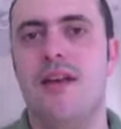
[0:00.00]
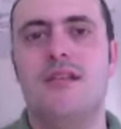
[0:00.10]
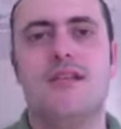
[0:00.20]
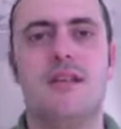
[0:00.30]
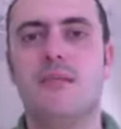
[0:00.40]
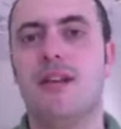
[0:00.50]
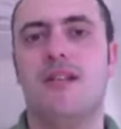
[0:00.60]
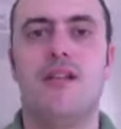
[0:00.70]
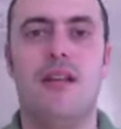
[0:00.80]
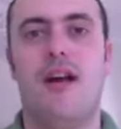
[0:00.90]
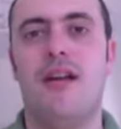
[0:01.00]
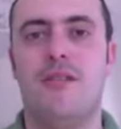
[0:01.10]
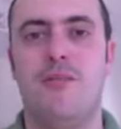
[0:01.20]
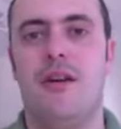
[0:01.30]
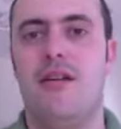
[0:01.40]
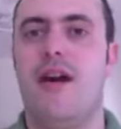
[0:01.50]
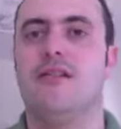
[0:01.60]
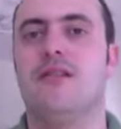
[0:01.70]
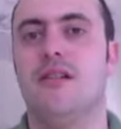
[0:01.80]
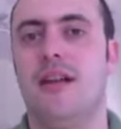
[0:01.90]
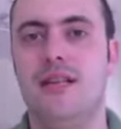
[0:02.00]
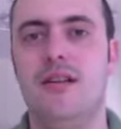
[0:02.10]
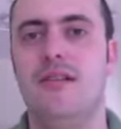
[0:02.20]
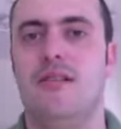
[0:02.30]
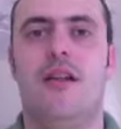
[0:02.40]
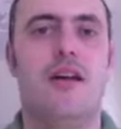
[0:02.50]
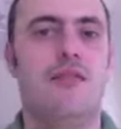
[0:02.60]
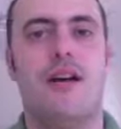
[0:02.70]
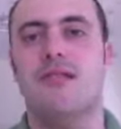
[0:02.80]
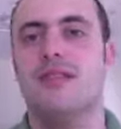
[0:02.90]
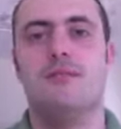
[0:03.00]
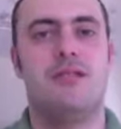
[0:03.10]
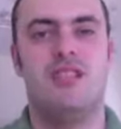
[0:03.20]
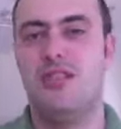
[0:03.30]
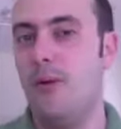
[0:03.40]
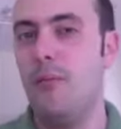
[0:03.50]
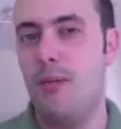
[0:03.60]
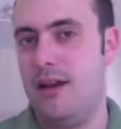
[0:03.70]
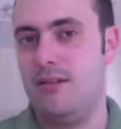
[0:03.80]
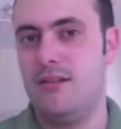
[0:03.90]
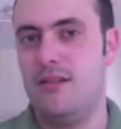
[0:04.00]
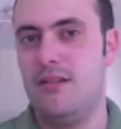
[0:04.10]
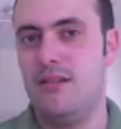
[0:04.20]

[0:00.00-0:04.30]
seem like there are a lot of paradoxical ideas, a lot of concepts that don't mesh.